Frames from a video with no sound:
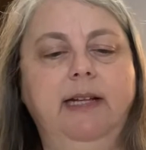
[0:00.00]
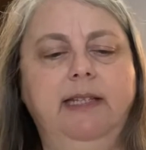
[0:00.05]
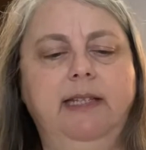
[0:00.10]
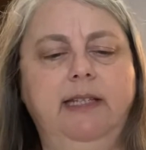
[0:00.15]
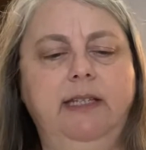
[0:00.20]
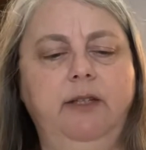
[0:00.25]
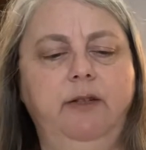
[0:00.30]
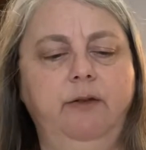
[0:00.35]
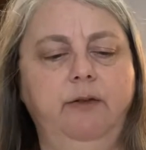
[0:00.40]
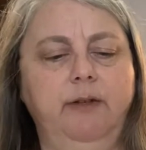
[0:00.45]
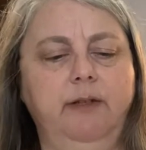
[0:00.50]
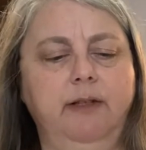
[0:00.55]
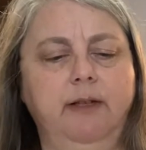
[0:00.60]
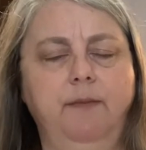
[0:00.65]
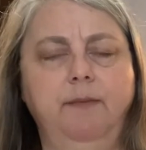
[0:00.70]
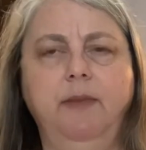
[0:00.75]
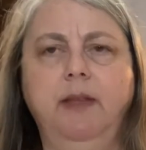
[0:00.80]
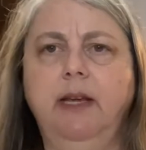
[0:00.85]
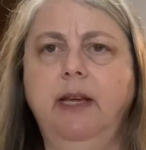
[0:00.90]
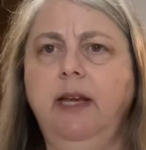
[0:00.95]
could see doing
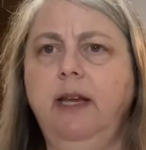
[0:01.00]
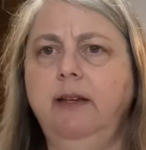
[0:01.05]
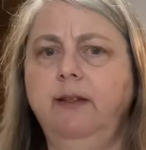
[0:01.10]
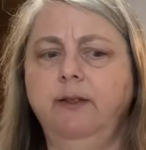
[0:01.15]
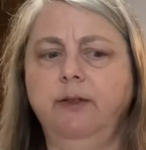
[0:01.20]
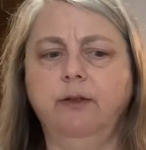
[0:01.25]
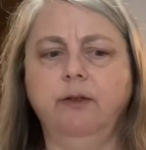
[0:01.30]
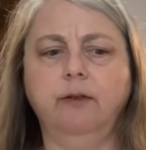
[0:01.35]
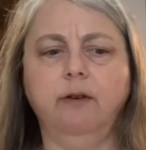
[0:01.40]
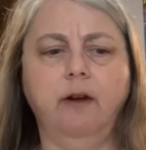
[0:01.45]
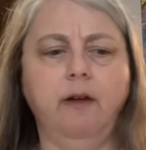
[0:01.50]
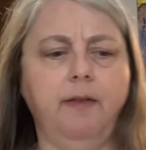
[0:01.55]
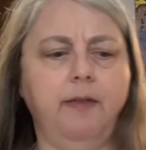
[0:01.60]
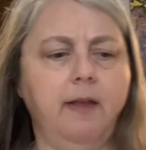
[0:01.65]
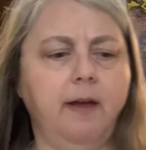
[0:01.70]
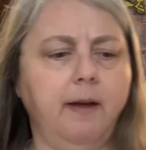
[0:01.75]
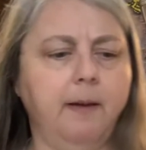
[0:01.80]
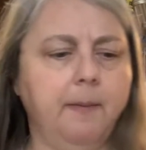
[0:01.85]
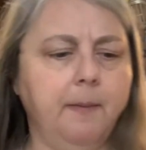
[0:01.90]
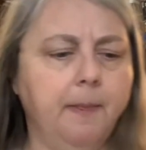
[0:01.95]
something Easter on
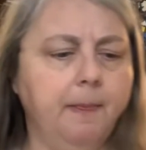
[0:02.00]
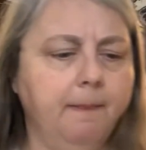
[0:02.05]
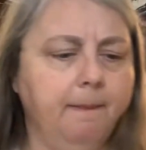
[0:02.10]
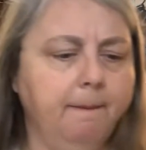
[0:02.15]
that.